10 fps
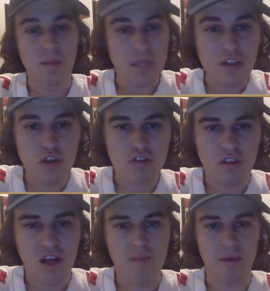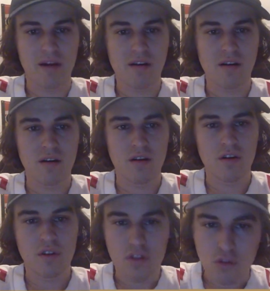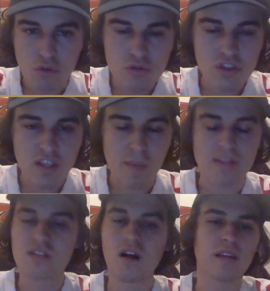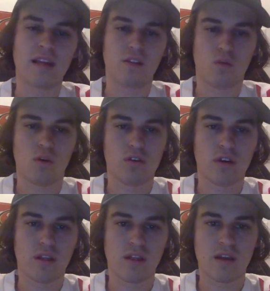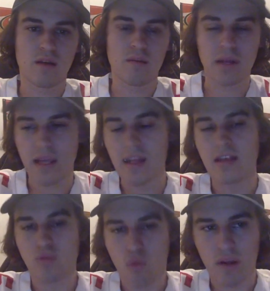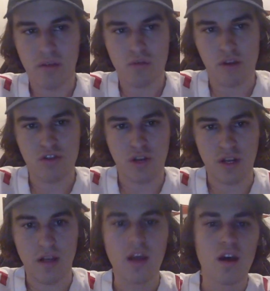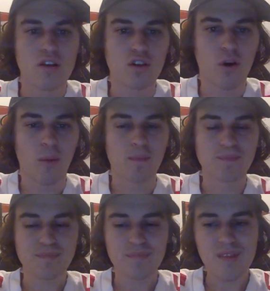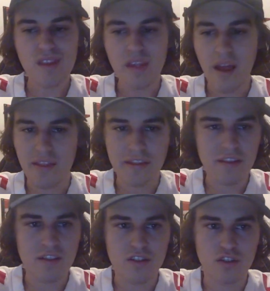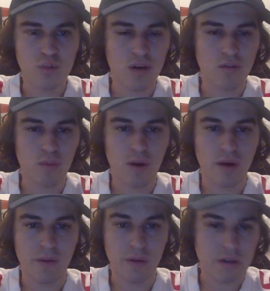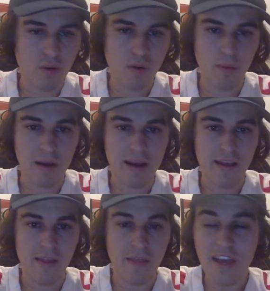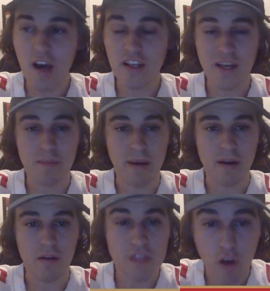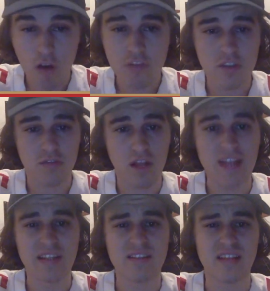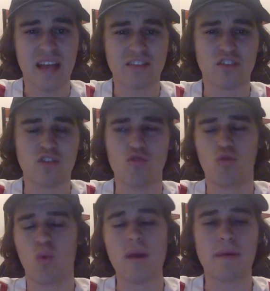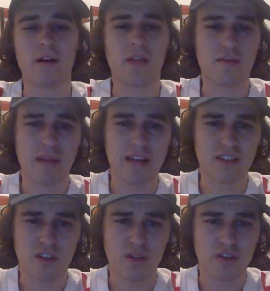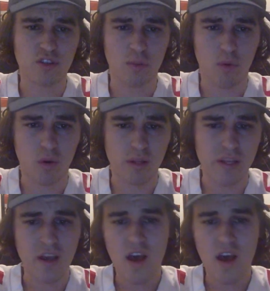It looks a lot better. You lose this game, it's not the end of the world or anything, but it is really frustrating. So I think this is just one of them where they're going to go into the bye. They got to get better. The offensive line needs to execute way better. They have been executing so poorly.